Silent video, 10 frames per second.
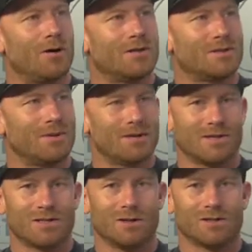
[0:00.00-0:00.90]
And sometimes
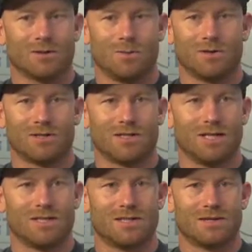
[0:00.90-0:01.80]
that's also a person
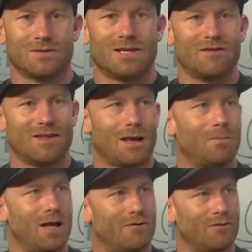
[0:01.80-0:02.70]
needs, is to be given that
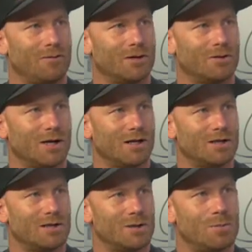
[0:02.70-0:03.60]
platform to try to
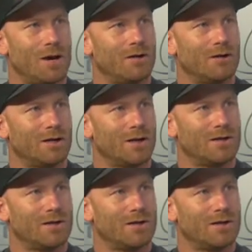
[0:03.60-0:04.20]
just do better, you know?